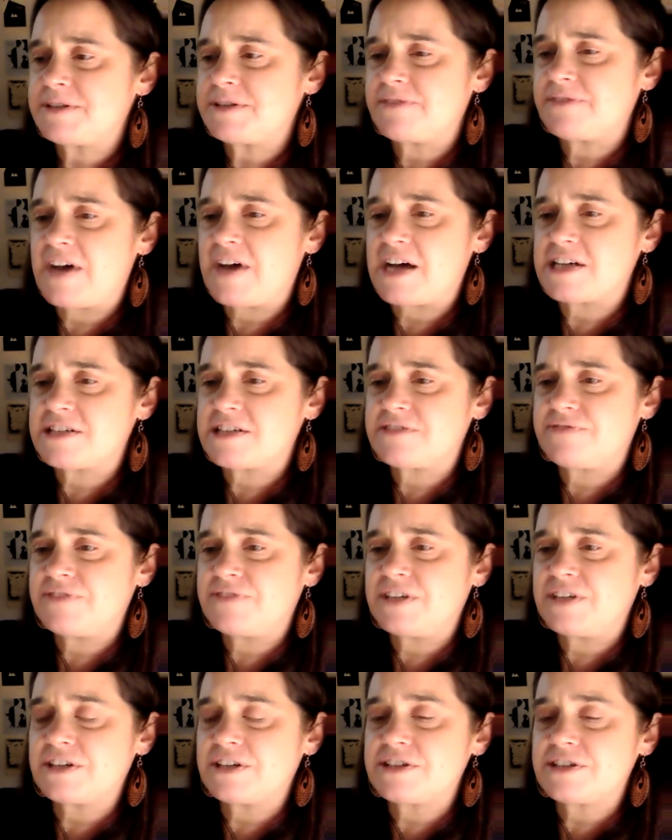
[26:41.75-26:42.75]
the vast
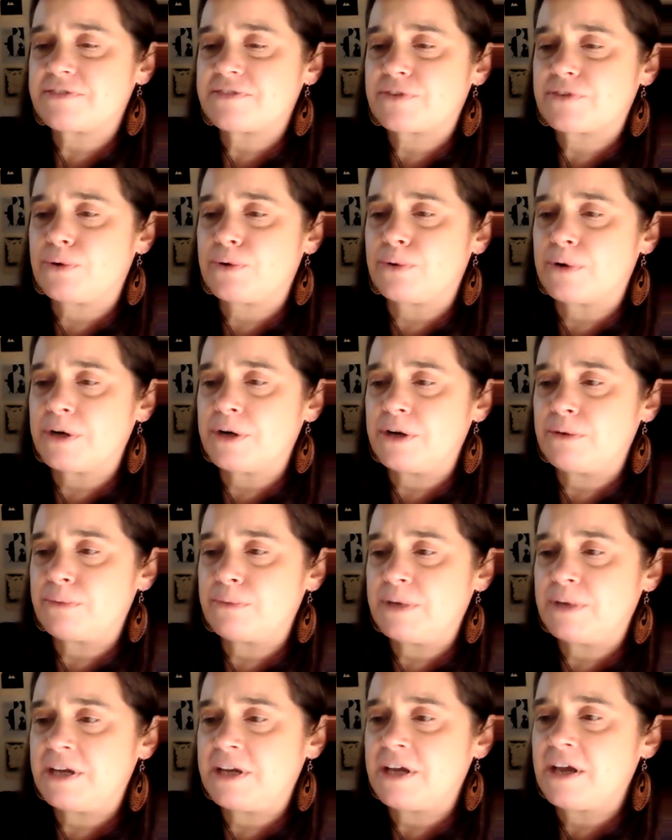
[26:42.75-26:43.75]
fields of corn and
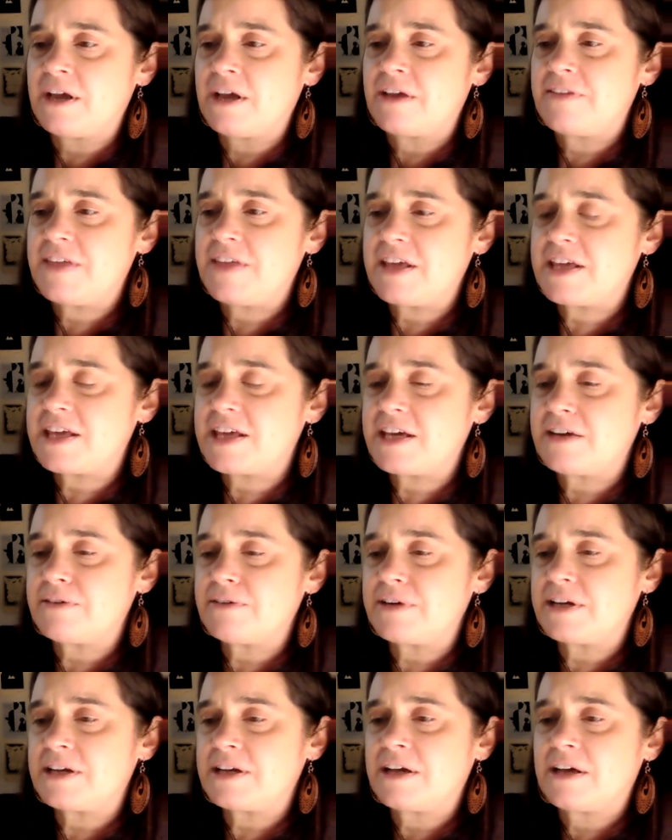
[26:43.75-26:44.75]
wheat. They
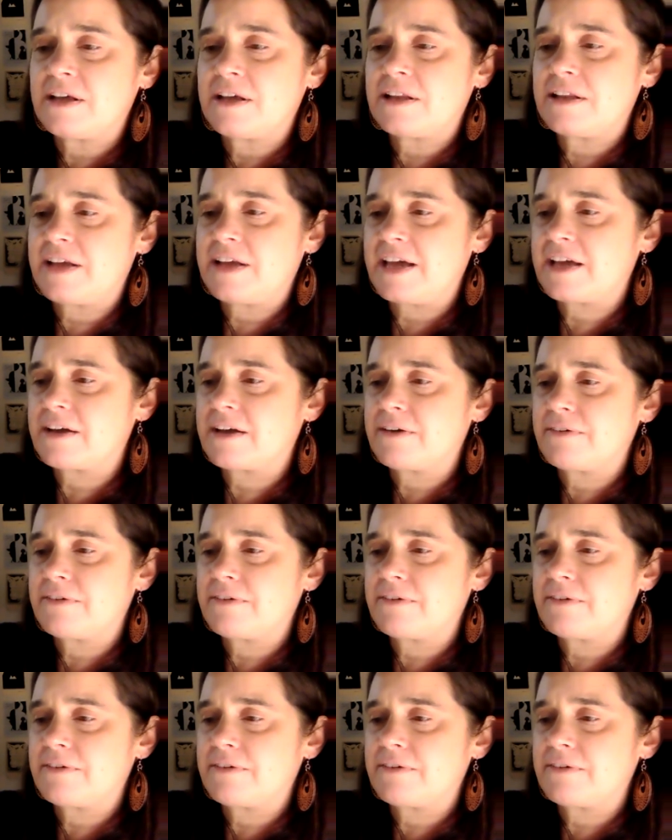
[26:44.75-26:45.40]
carried like